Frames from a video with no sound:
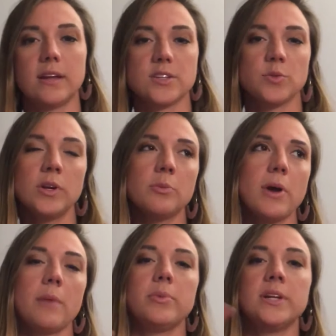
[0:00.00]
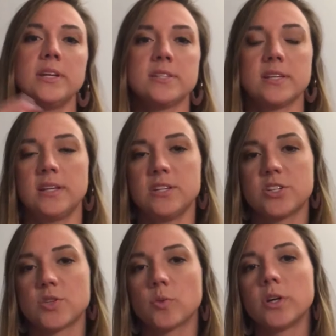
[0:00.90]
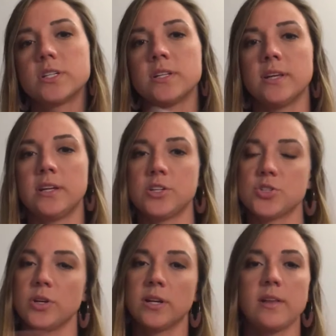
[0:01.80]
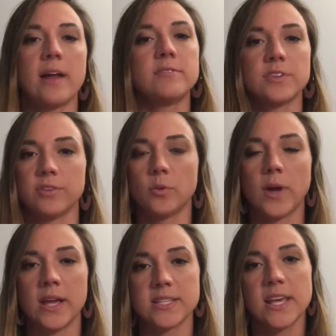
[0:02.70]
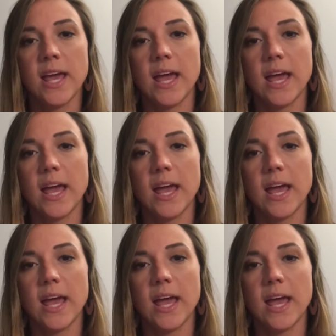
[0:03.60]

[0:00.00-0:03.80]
has rental properties, and he's just worked in the industry in a lot of different ways,